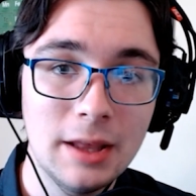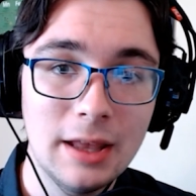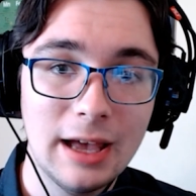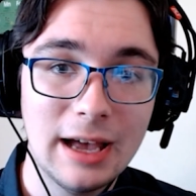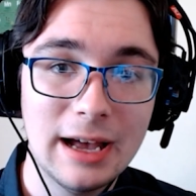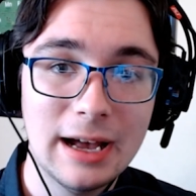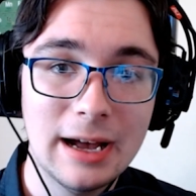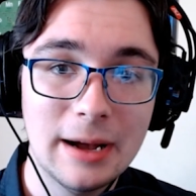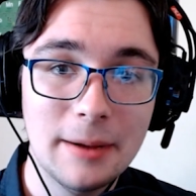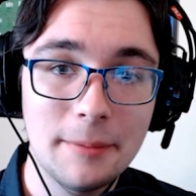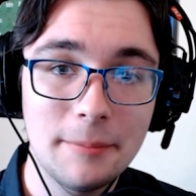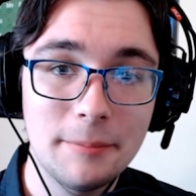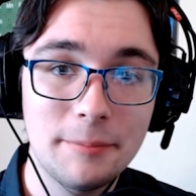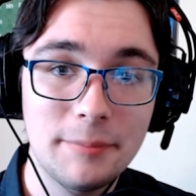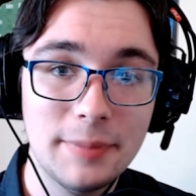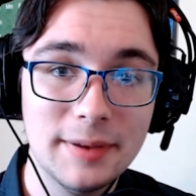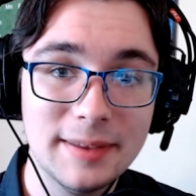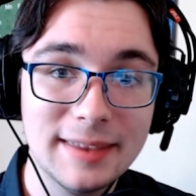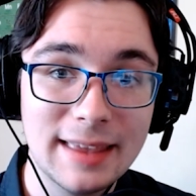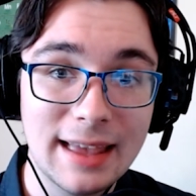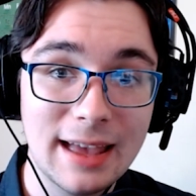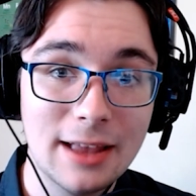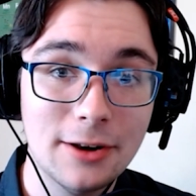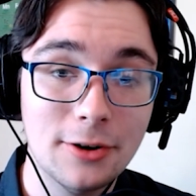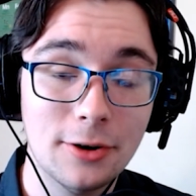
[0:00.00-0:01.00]
But
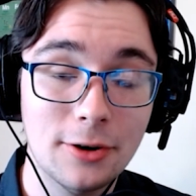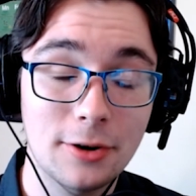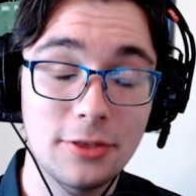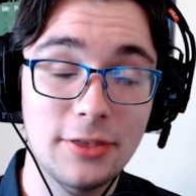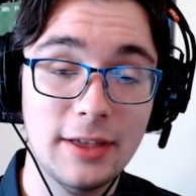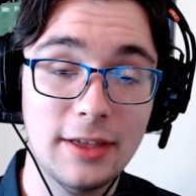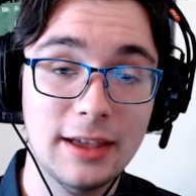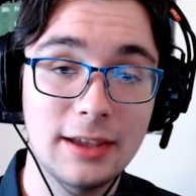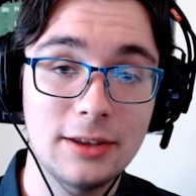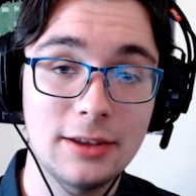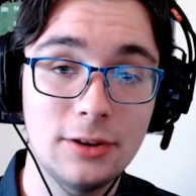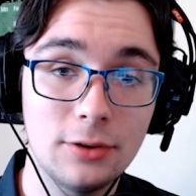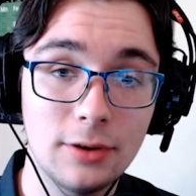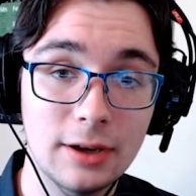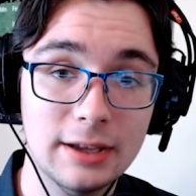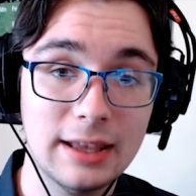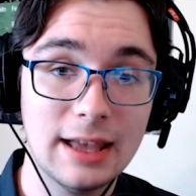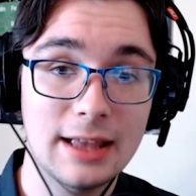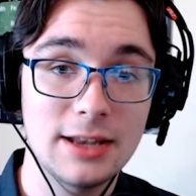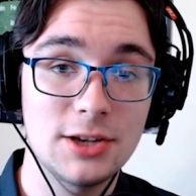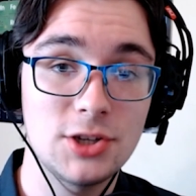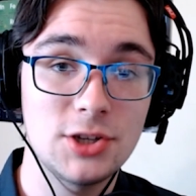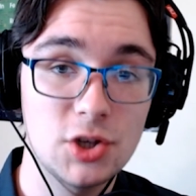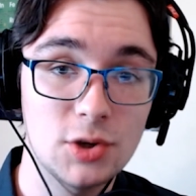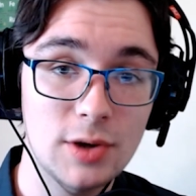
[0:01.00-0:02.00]
yeah, no, thank you
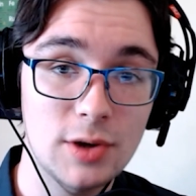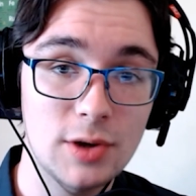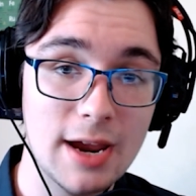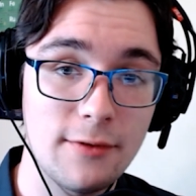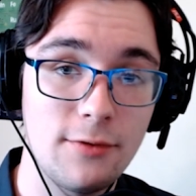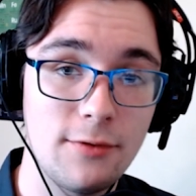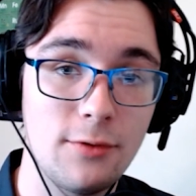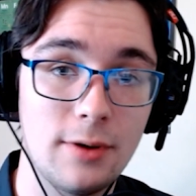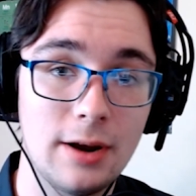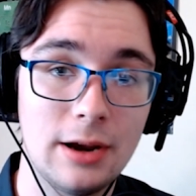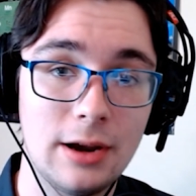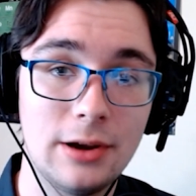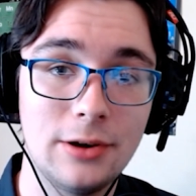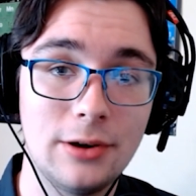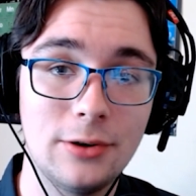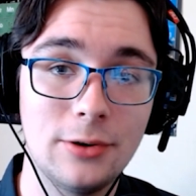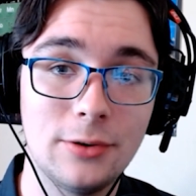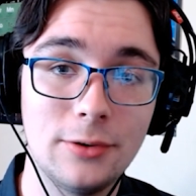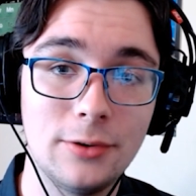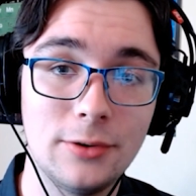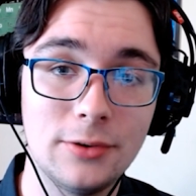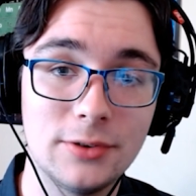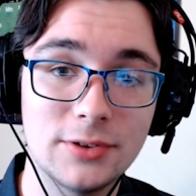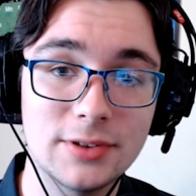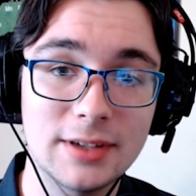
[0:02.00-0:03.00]
again to everyone
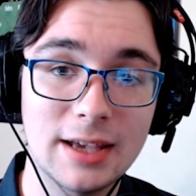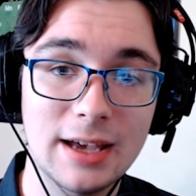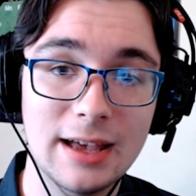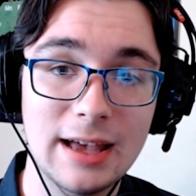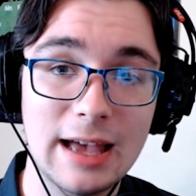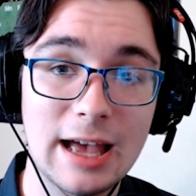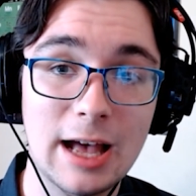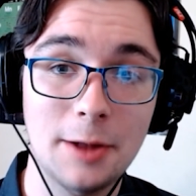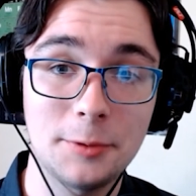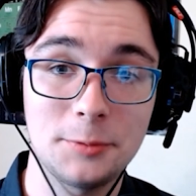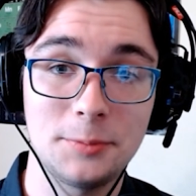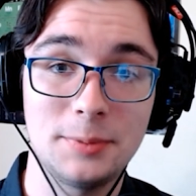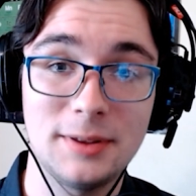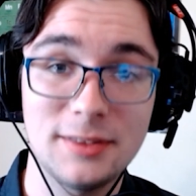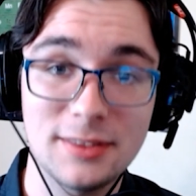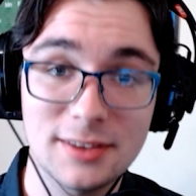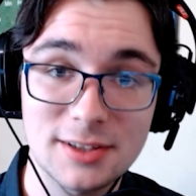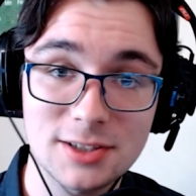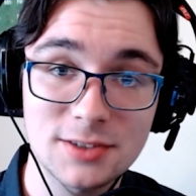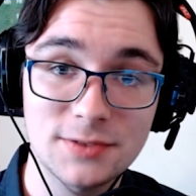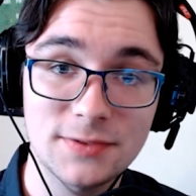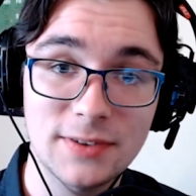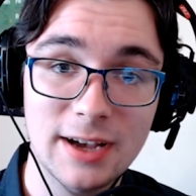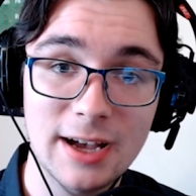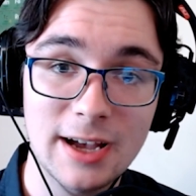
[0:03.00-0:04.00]
who's helped me
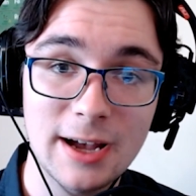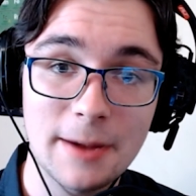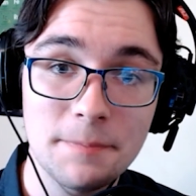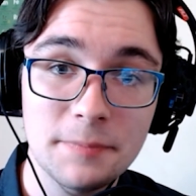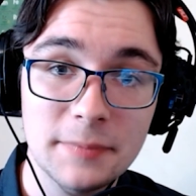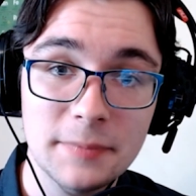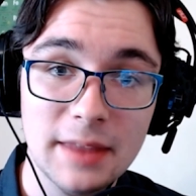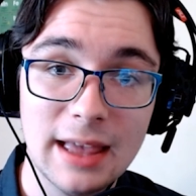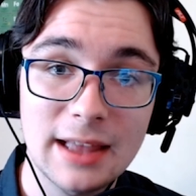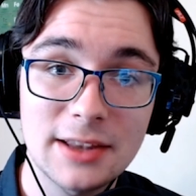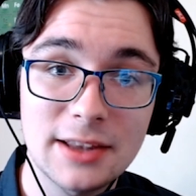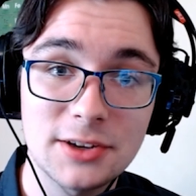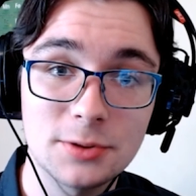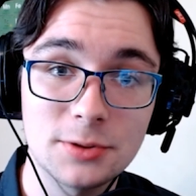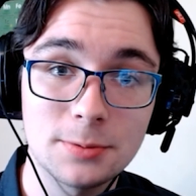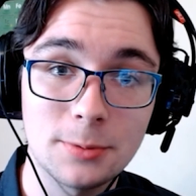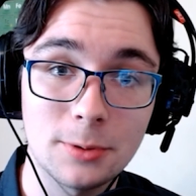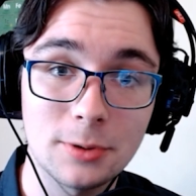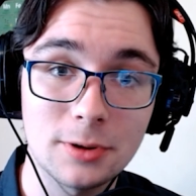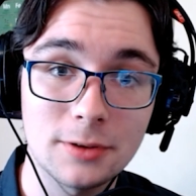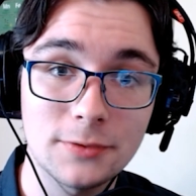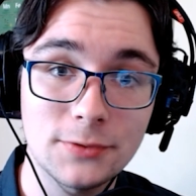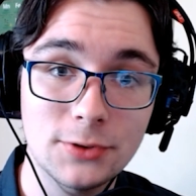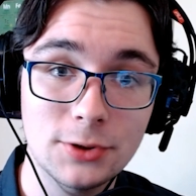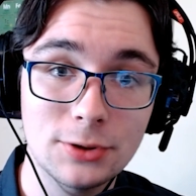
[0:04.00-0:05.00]
thus far, and to
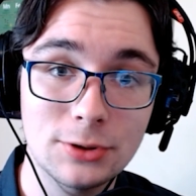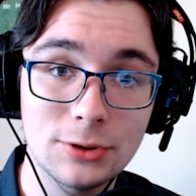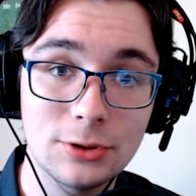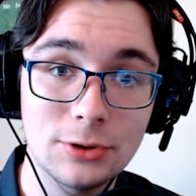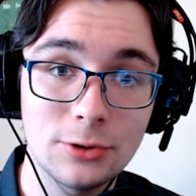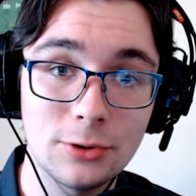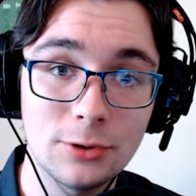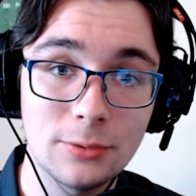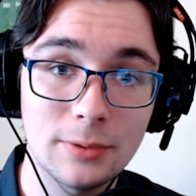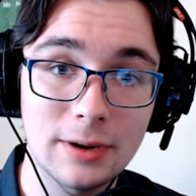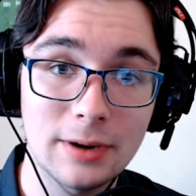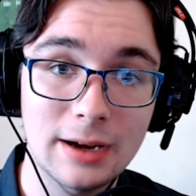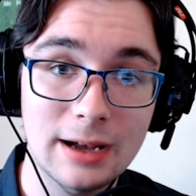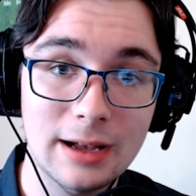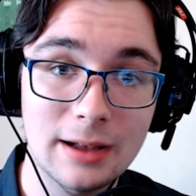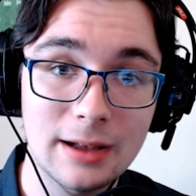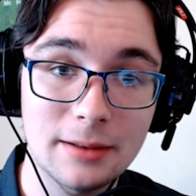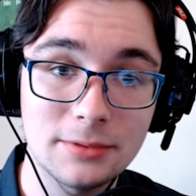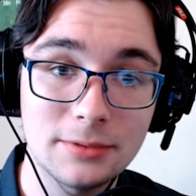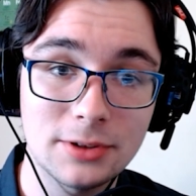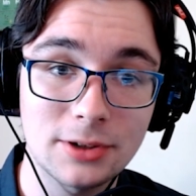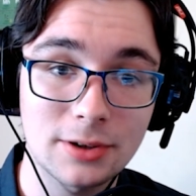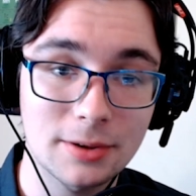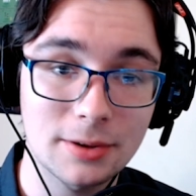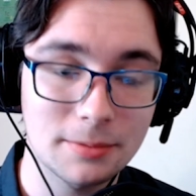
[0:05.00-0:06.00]
all of you who are,
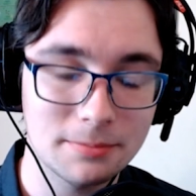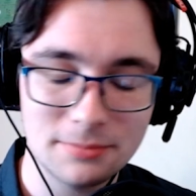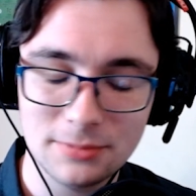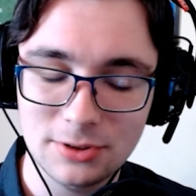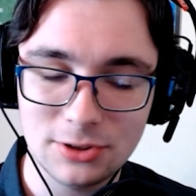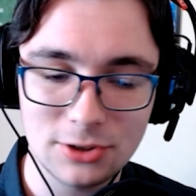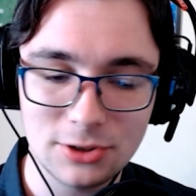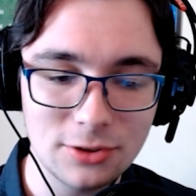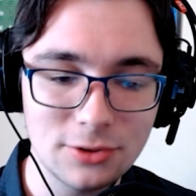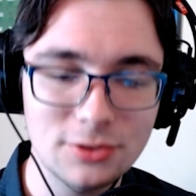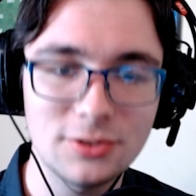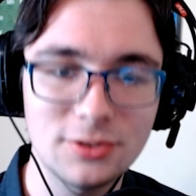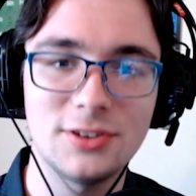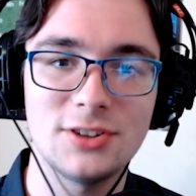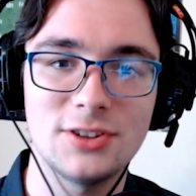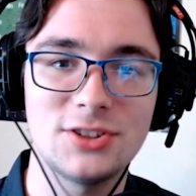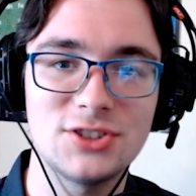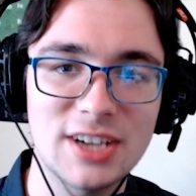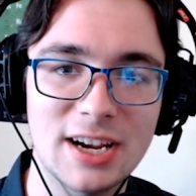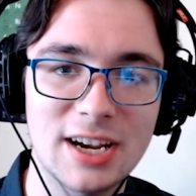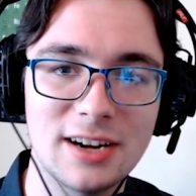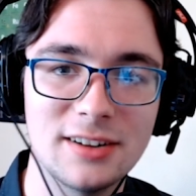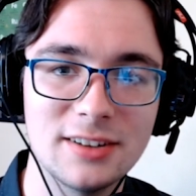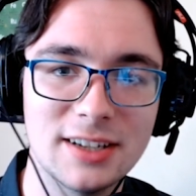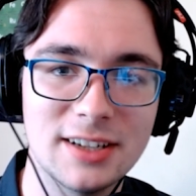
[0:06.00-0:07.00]
you know, new to this
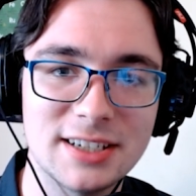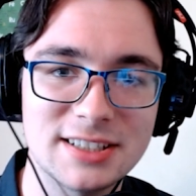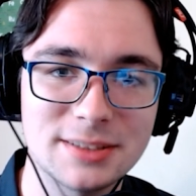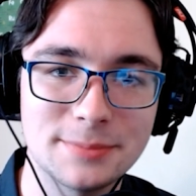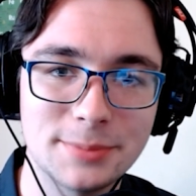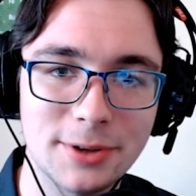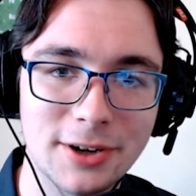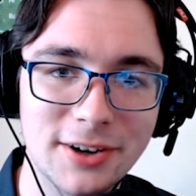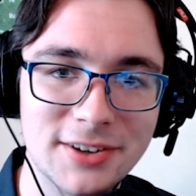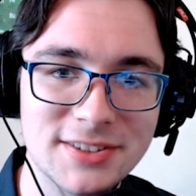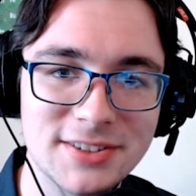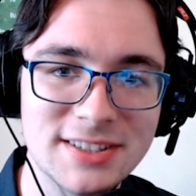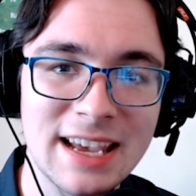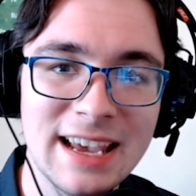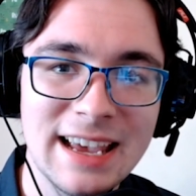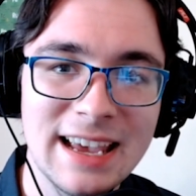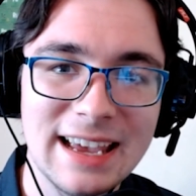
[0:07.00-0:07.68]
channel, I suppose.